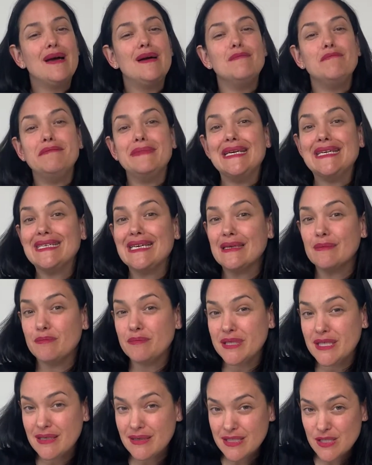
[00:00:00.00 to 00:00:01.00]
making
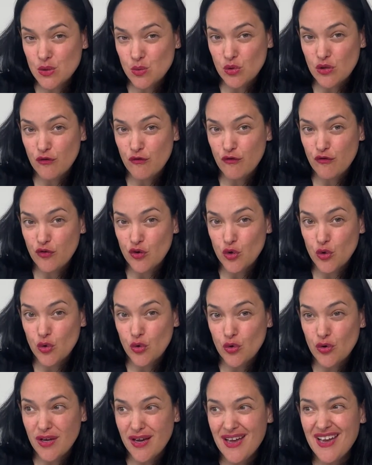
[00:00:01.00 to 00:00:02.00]
peace with
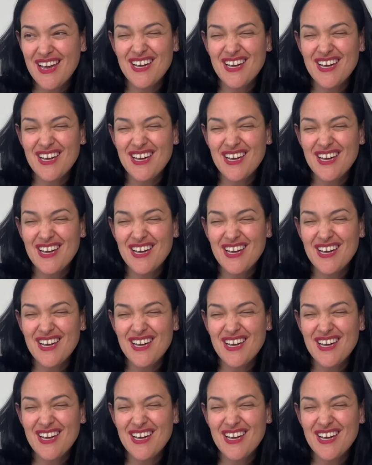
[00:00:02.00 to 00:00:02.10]
food,